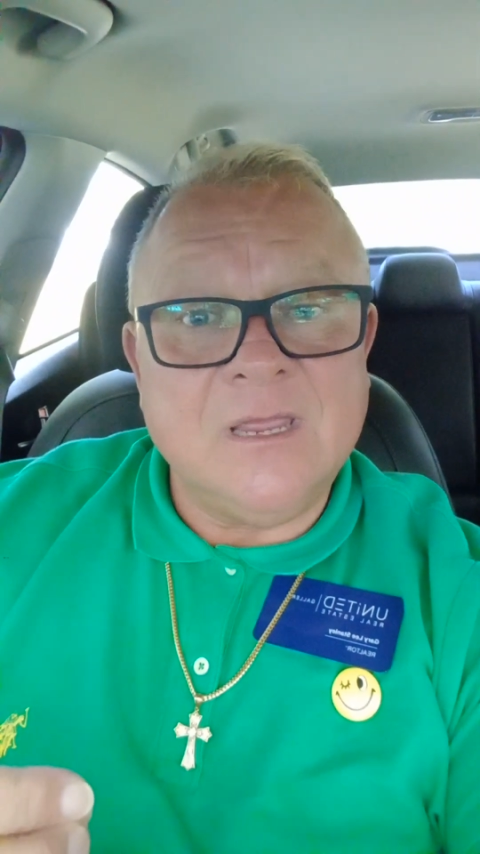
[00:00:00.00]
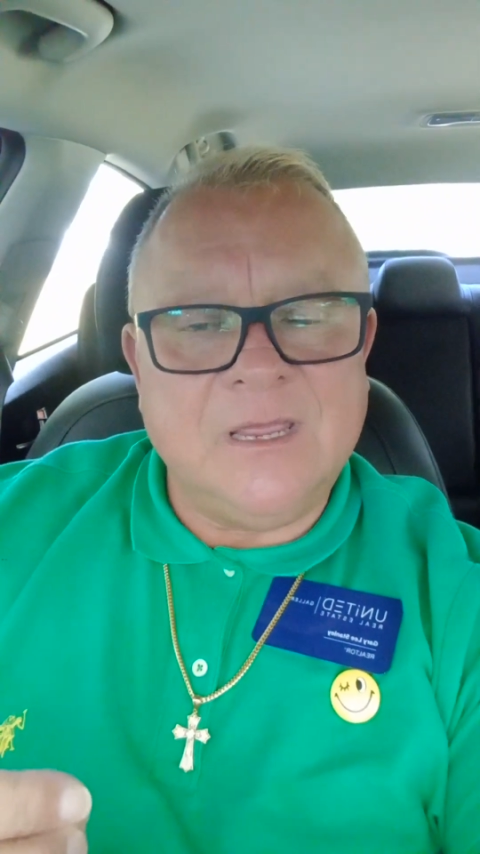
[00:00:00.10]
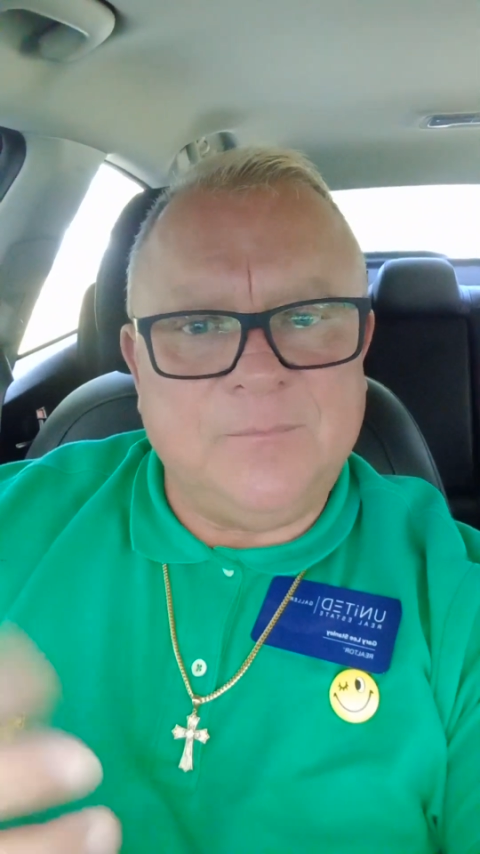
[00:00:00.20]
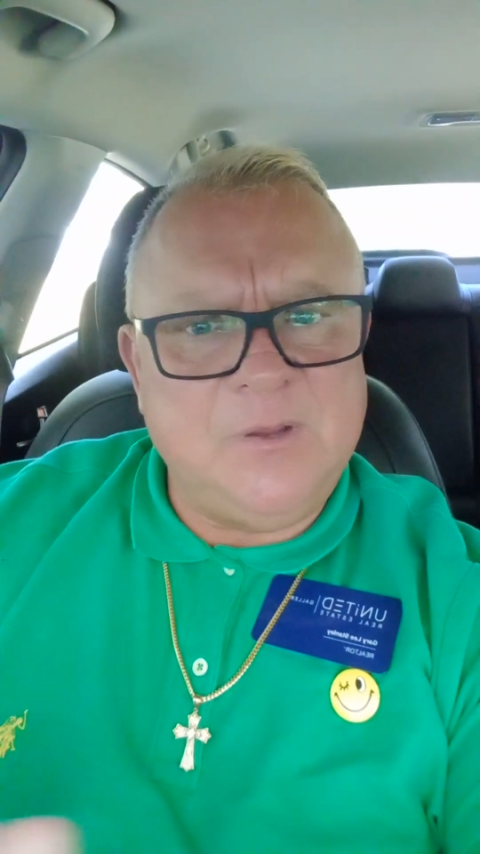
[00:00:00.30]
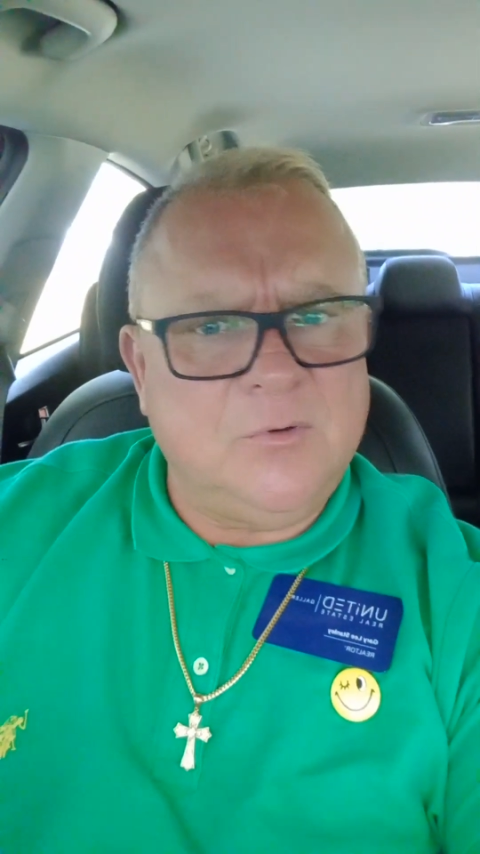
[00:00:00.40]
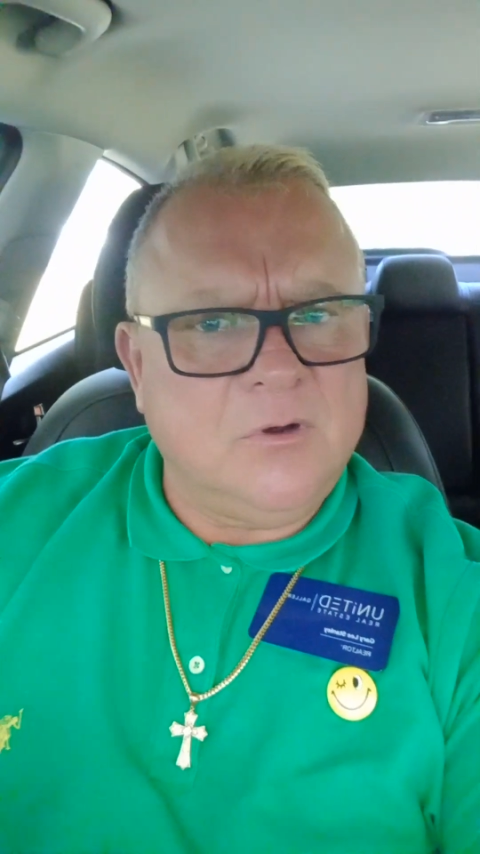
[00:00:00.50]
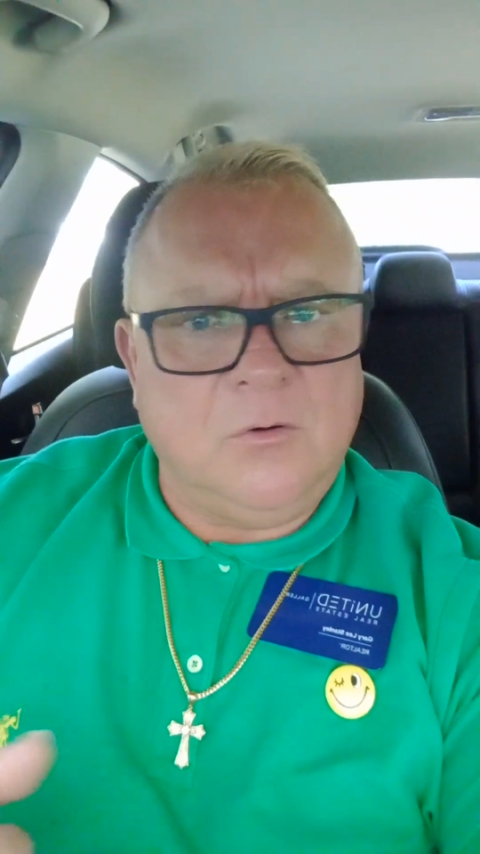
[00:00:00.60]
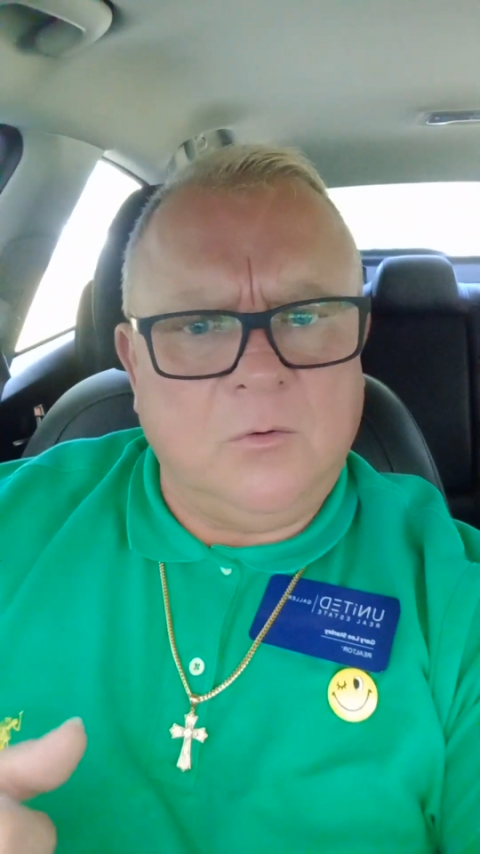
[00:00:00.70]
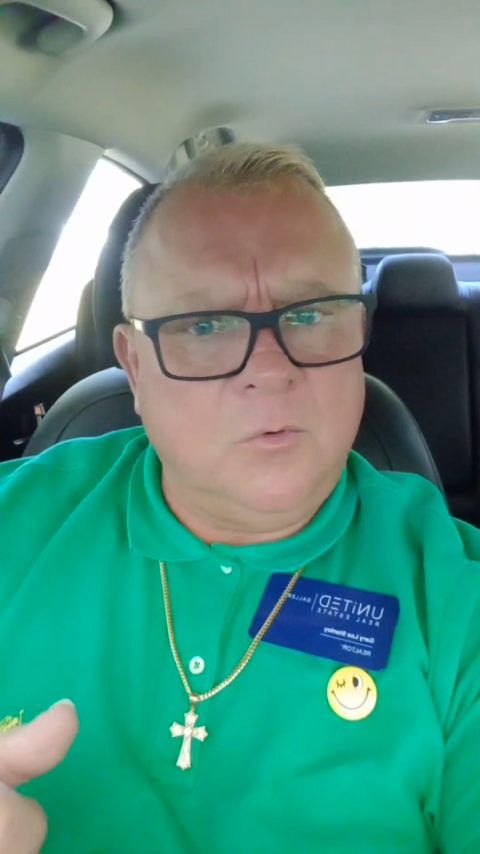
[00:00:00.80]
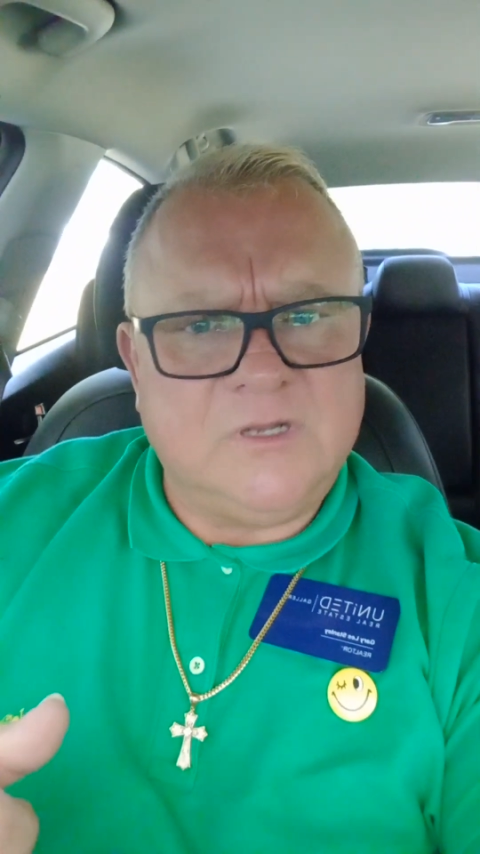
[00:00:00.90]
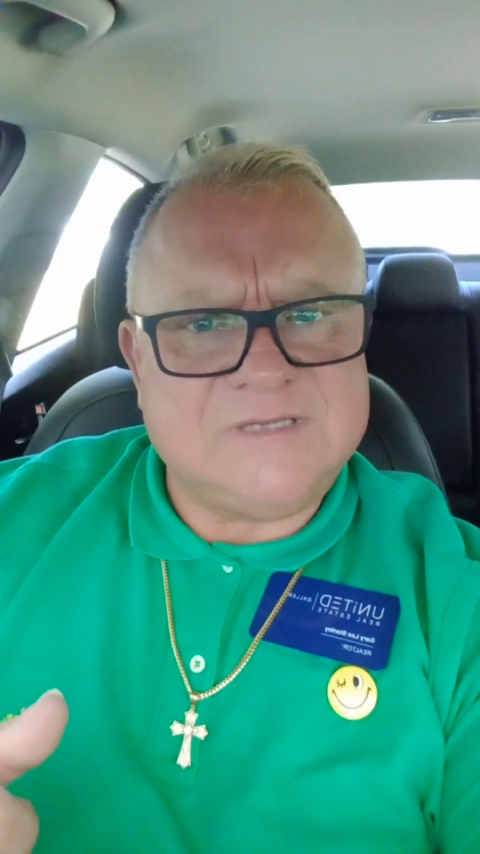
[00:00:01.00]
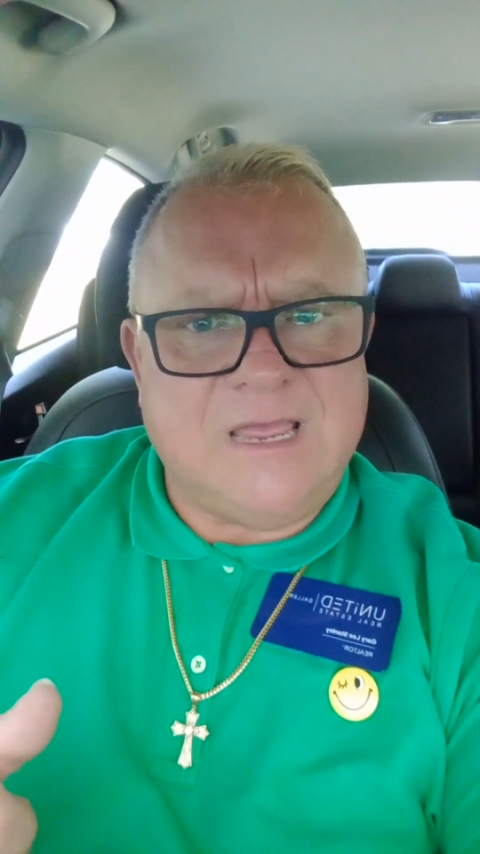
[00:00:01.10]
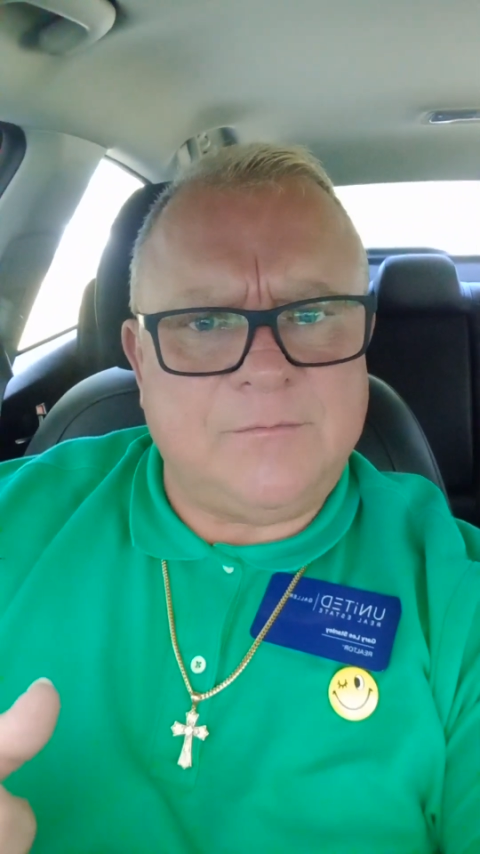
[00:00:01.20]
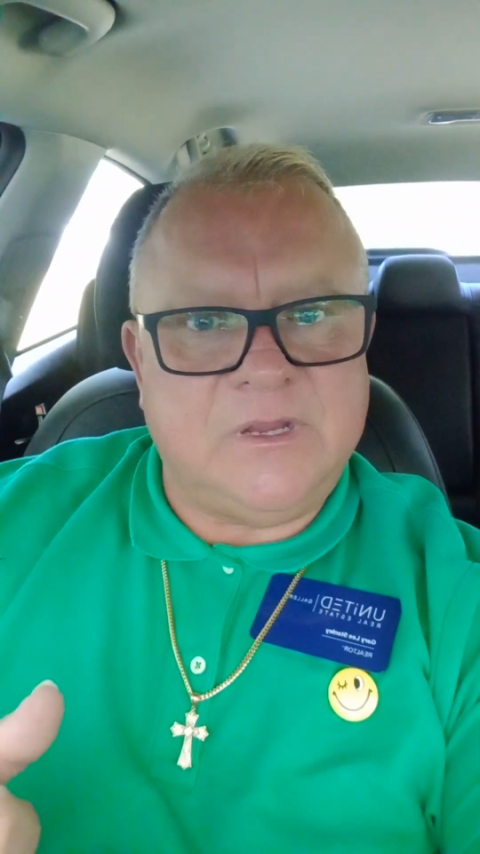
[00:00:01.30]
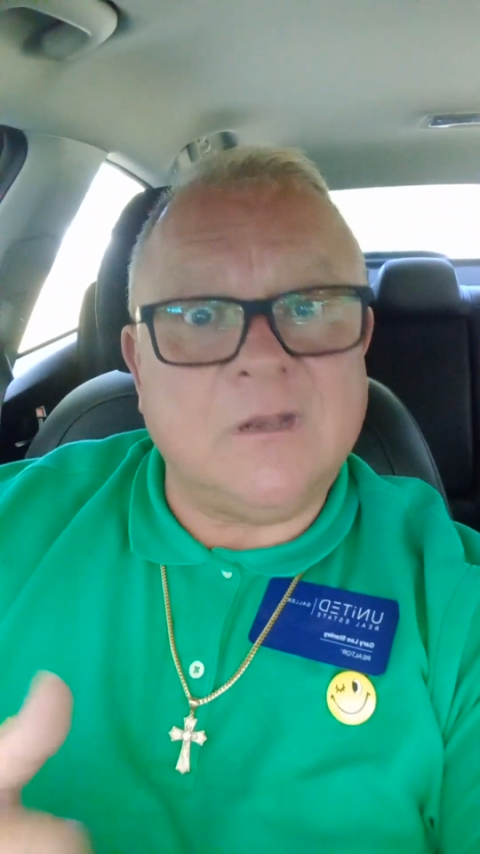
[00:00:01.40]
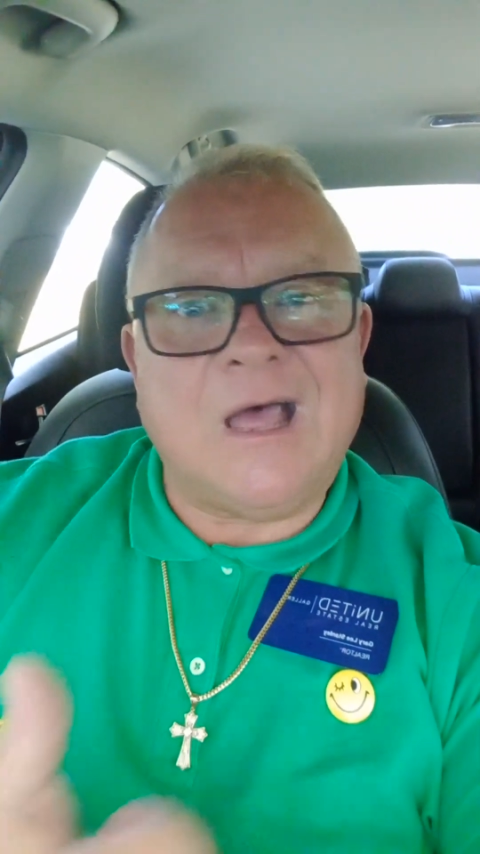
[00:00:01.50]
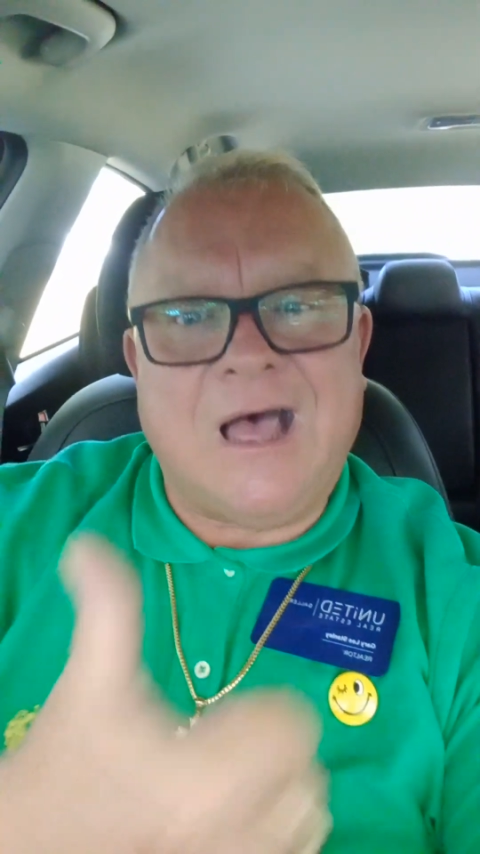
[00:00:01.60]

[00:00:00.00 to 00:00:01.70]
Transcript: And people go, well, what does that mean?